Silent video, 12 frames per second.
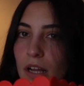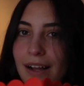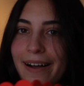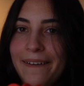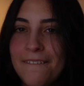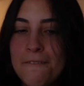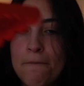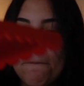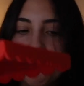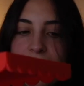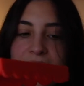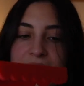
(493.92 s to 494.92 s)

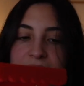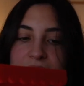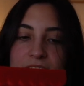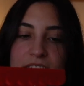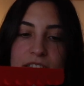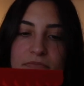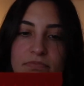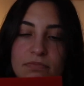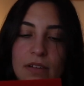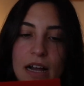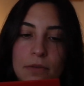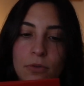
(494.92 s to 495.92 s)
I guess
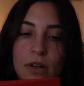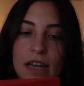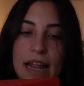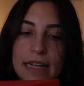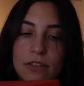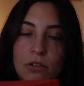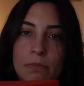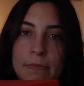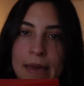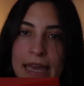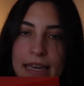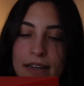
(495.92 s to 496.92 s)
I would like to
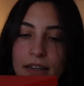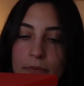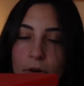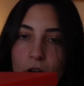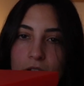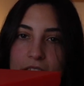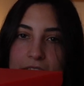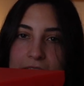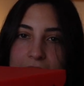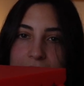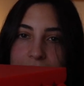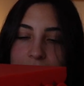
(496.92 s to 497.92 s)
make a box